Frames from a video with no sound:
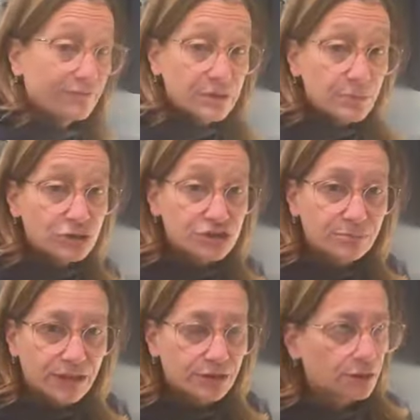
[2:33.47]
you have an
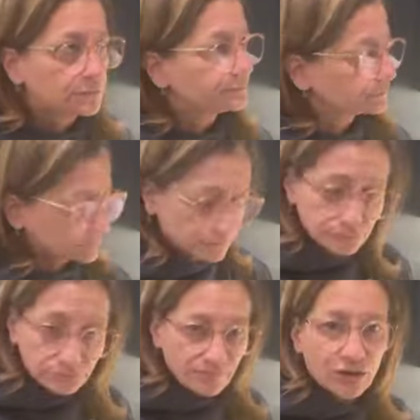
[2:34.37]
immersion blender,
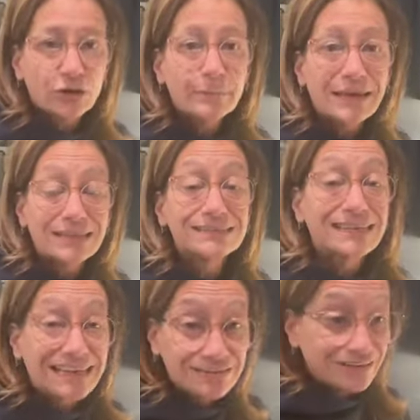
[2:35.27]
it's gonna make things